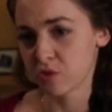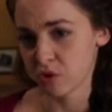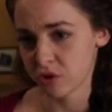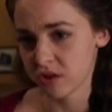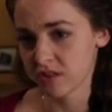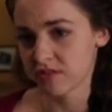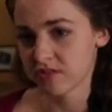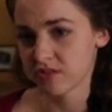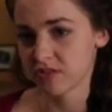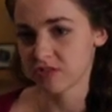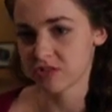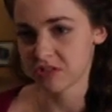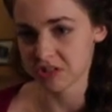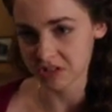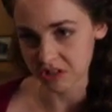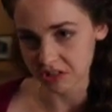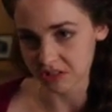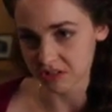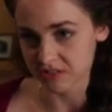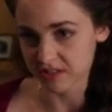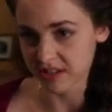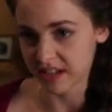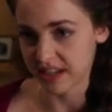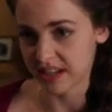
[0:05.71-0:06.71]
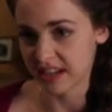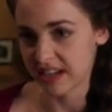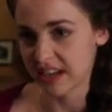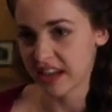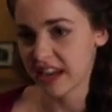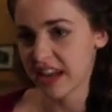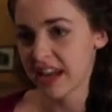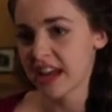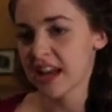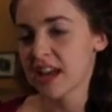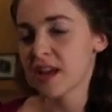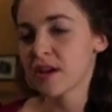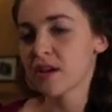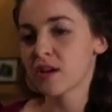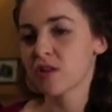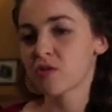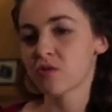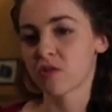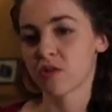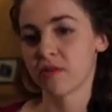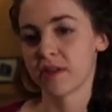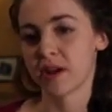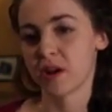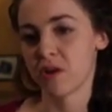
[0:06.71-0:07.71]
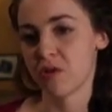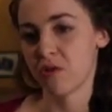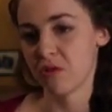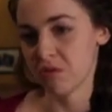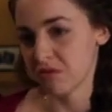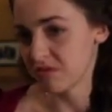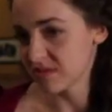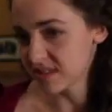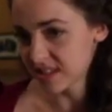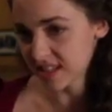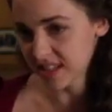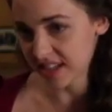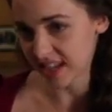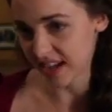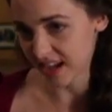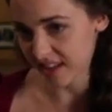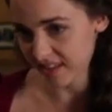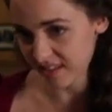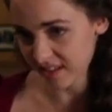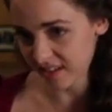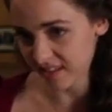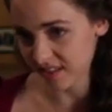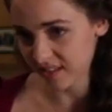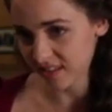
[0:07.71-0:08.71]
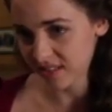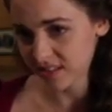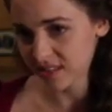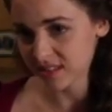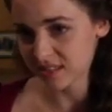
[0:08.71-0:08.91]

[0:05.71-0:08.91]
beautiful children, growing old together.